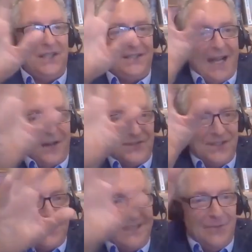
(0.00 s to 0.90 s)
house
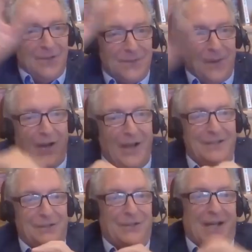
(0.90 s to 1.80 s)
and see what's
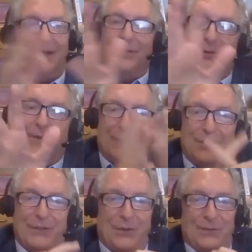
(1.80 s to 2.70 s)
behind her. I don't know if
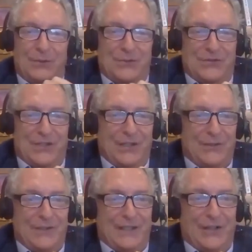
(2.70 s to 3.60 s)
you're at home, Gusti,
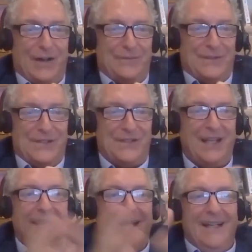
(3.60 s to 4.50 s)
or in an office.
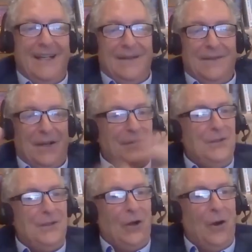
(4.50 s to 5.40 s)
Are
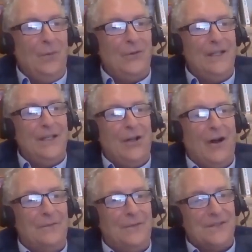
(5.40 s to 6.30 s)
you at home or in an
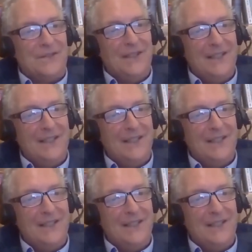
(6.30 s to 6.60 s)
office?